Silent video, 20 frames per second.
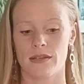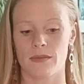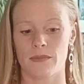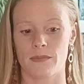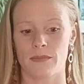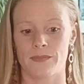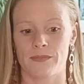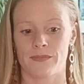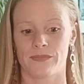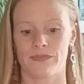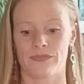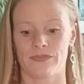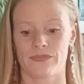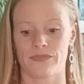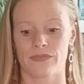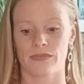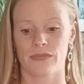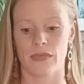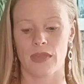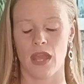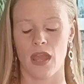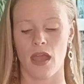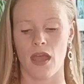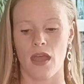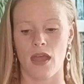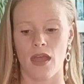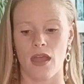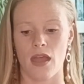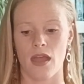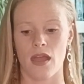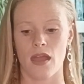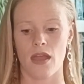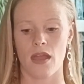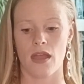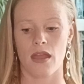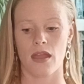No one is speaking in this clip.